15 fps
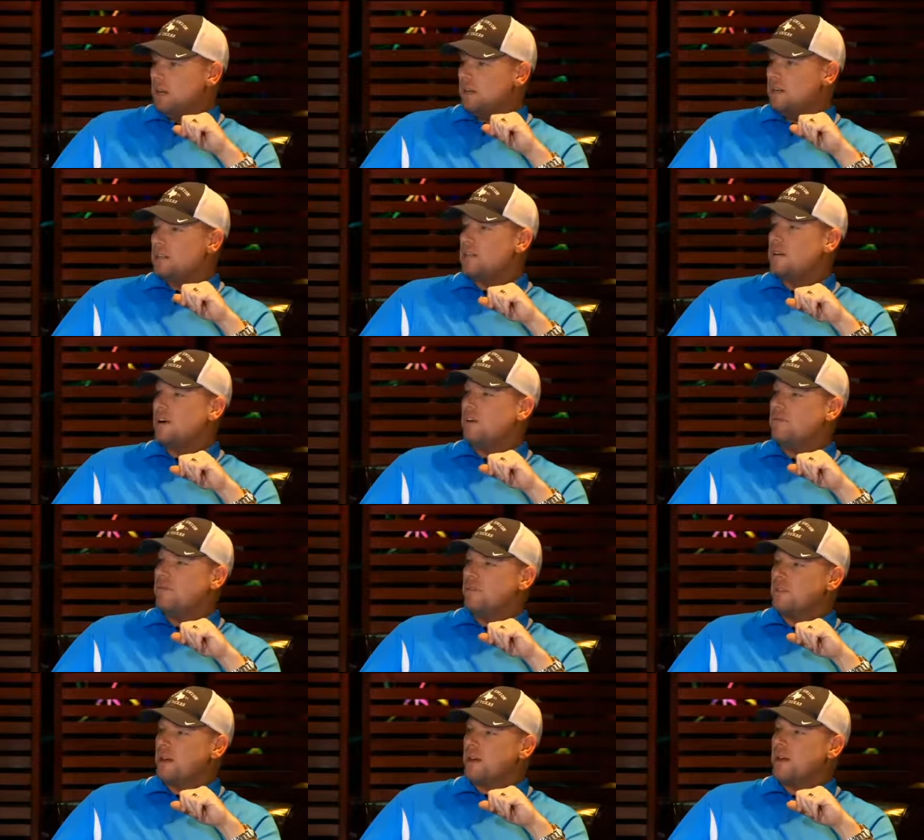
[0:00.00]
lend itself
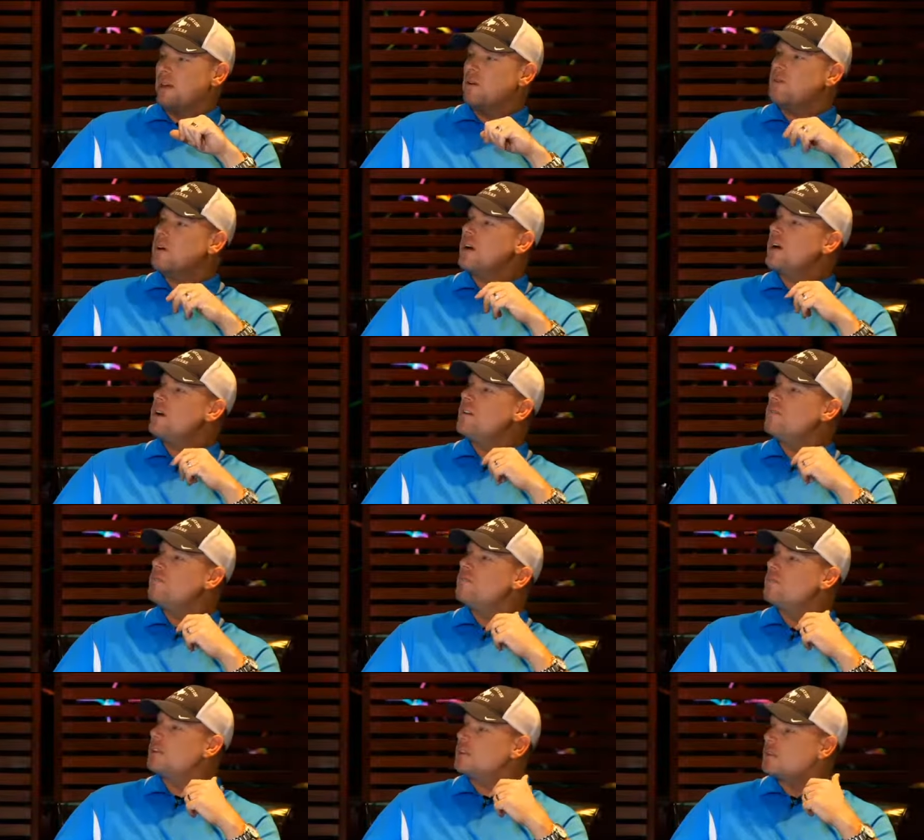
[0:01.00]
to thinking, okay,
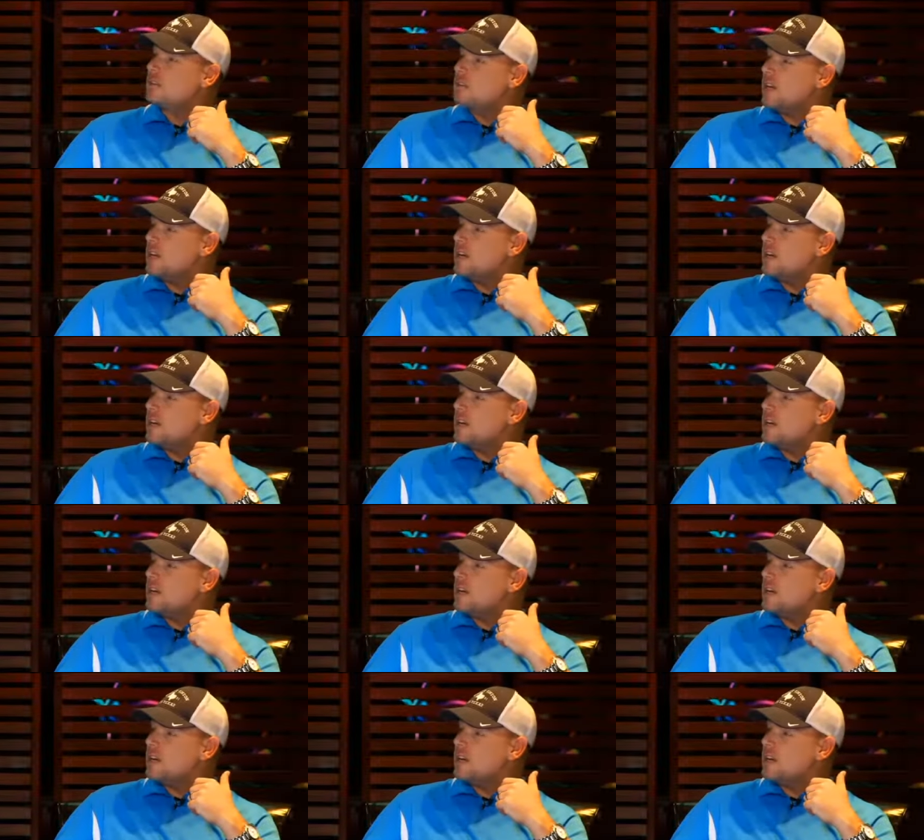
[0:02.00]
this is